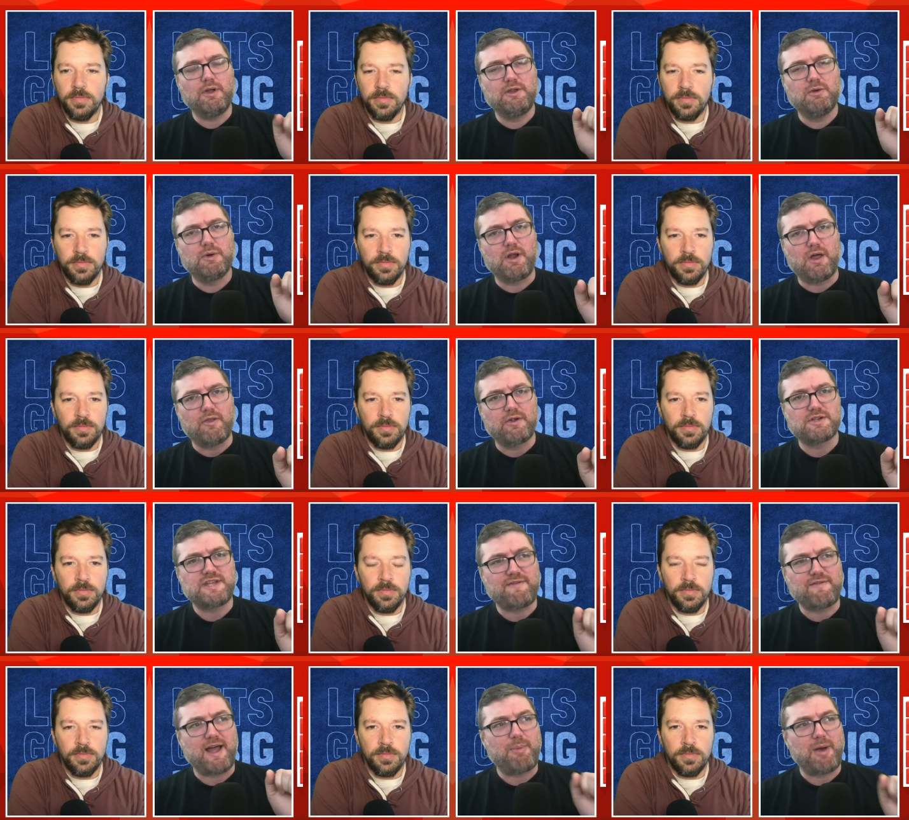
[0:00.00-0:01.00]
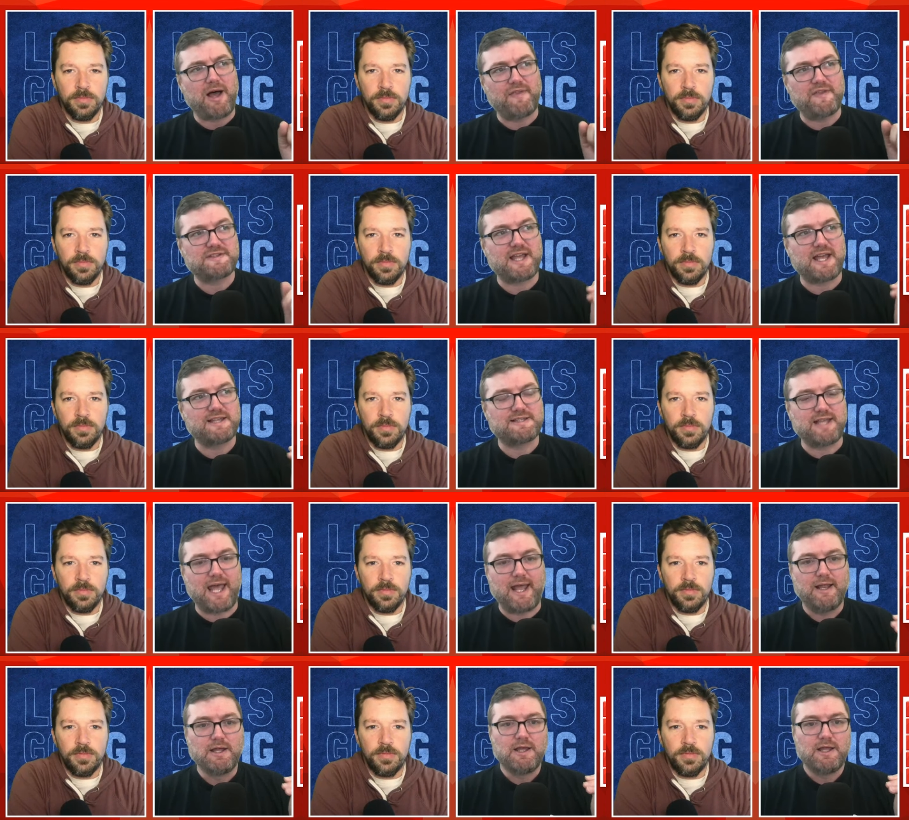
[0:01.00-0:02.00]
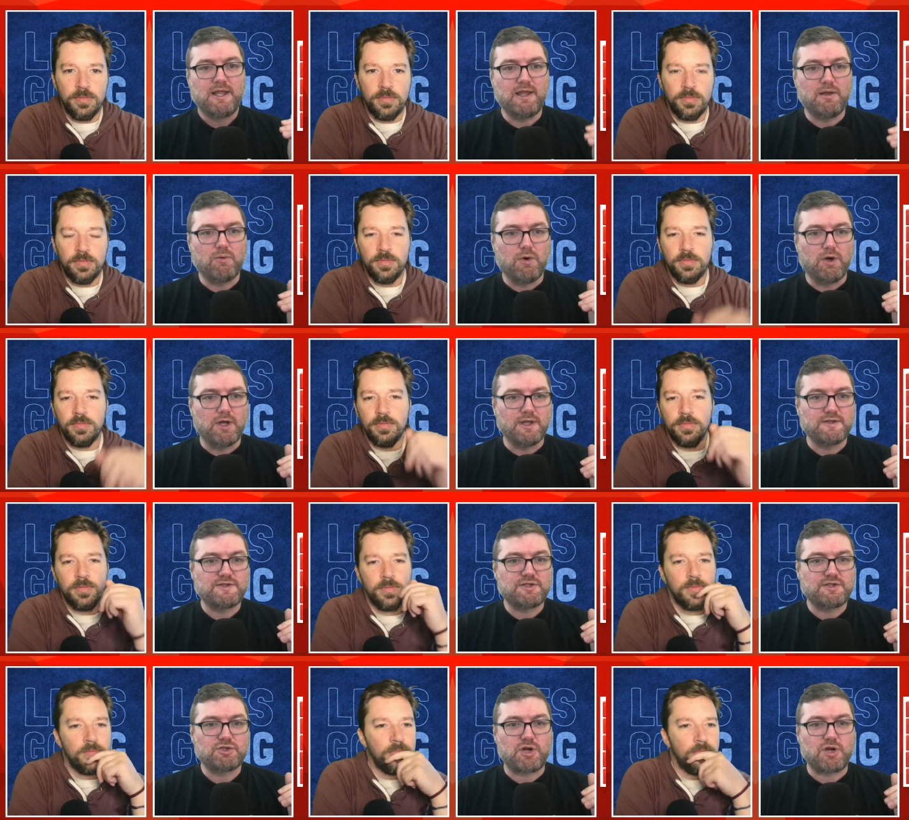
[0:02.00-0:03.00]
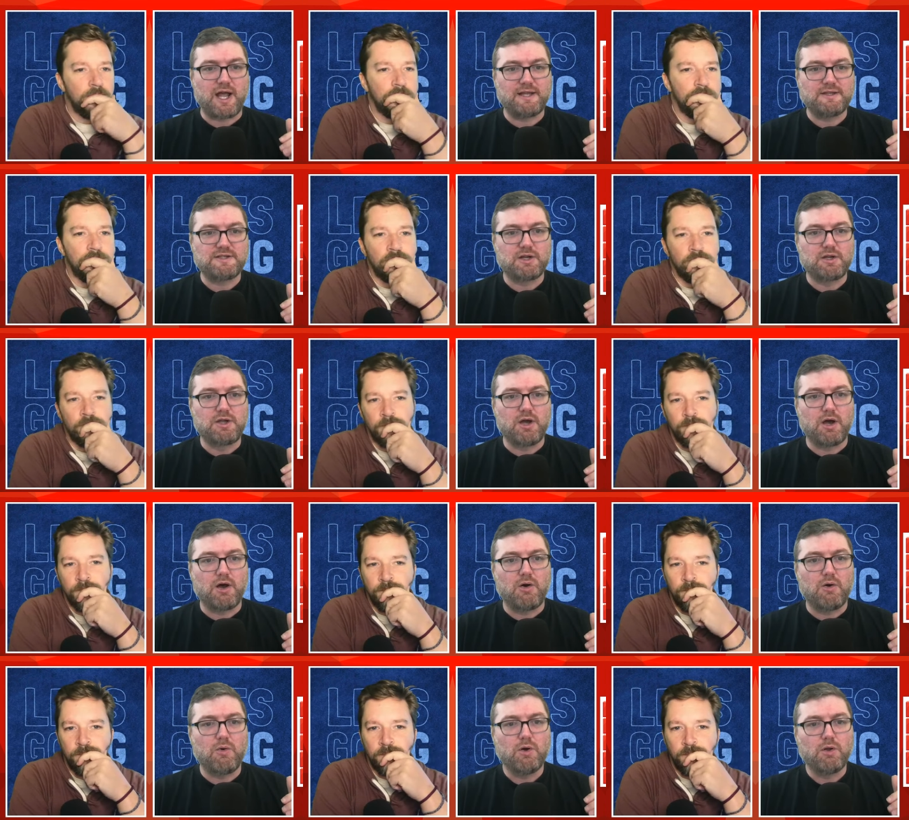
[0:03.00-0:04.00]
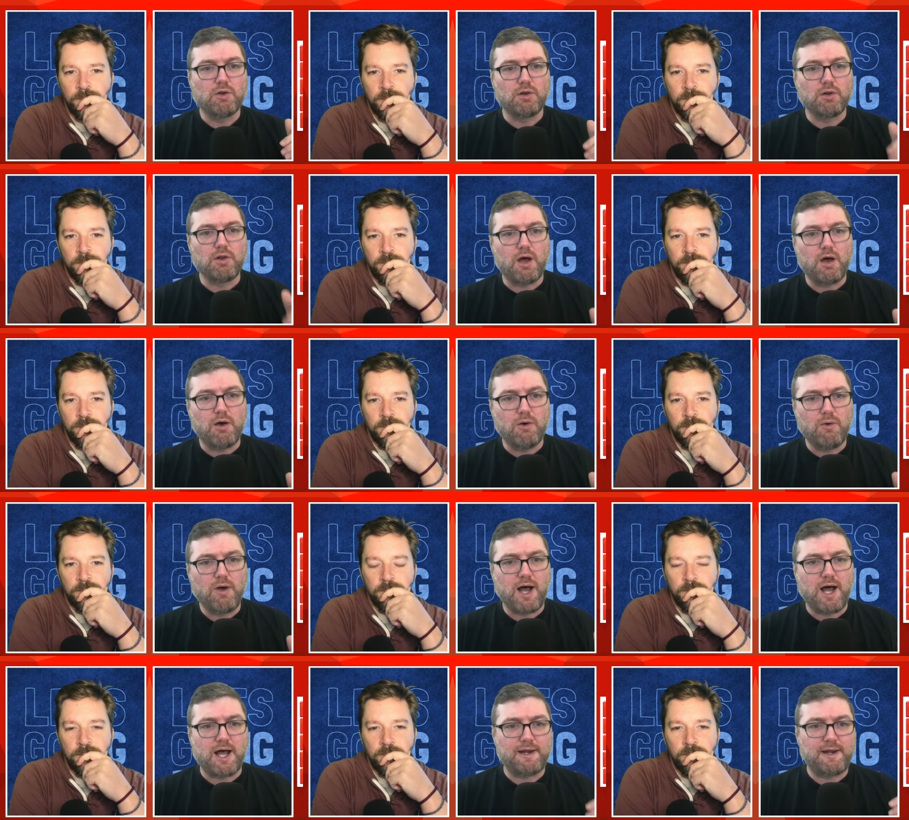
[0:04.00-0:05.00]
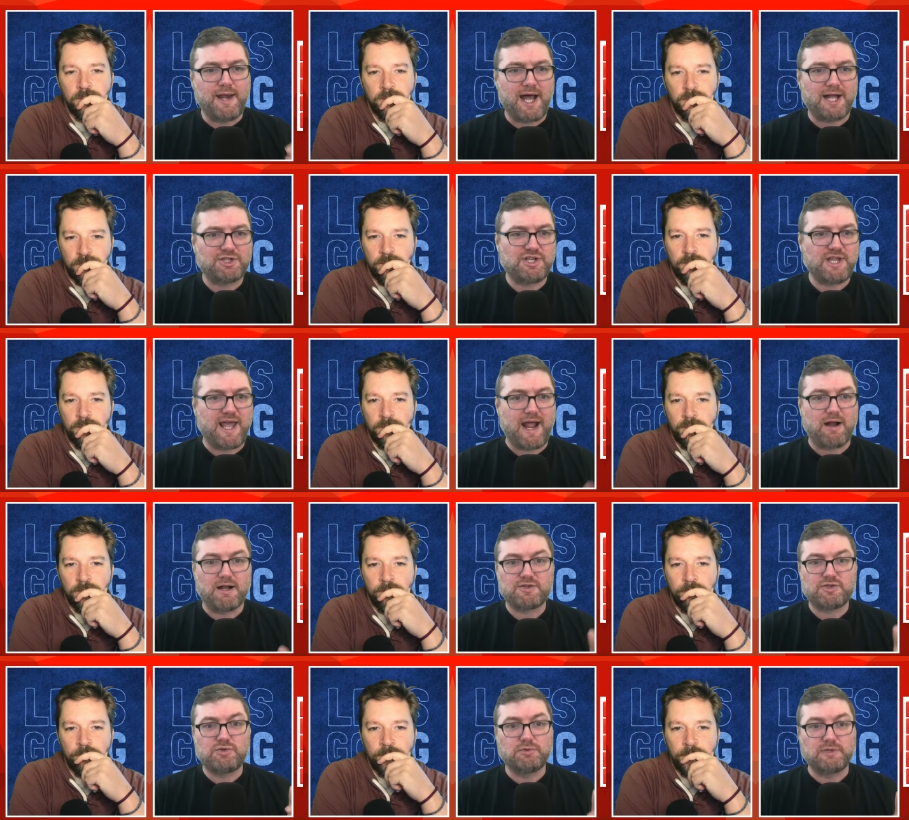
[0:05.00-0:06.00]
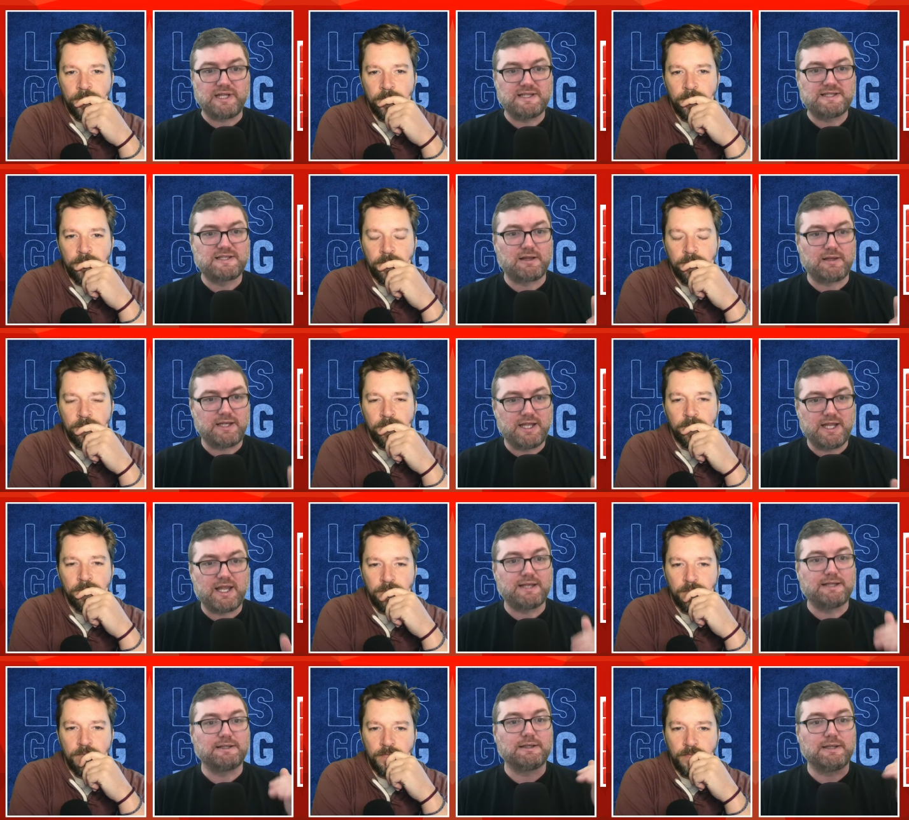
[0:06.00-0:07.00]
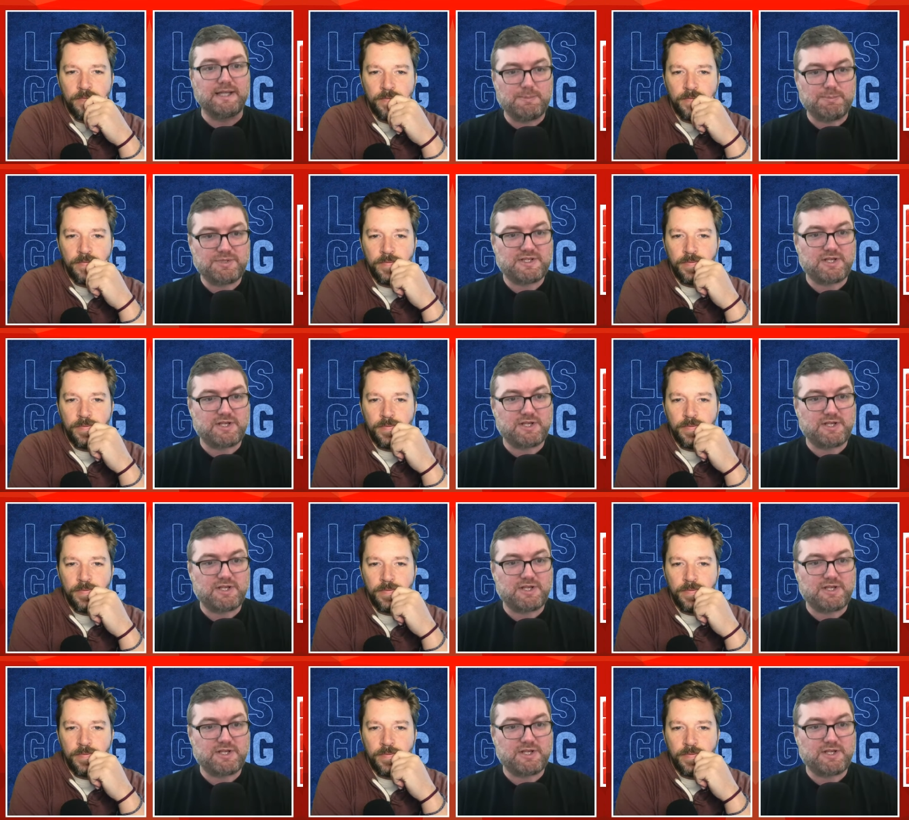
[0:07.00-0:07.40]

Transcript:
Speaker 1: and others have hypothesized that it was trying to go low on Najee Harris, who leads the league in leaps